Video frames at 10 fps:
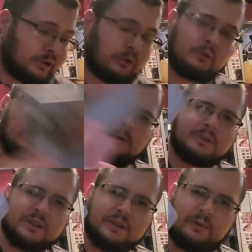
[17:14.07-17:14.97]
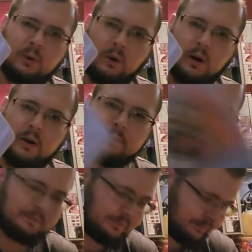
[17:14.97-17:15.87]
Duke Nukem 64.
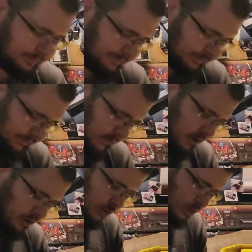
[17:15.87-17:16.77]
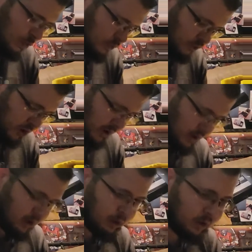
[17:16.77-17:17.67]
Oh,
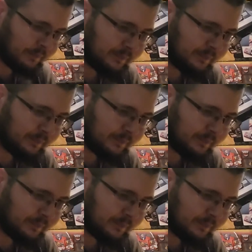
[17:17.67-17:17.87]
yeah.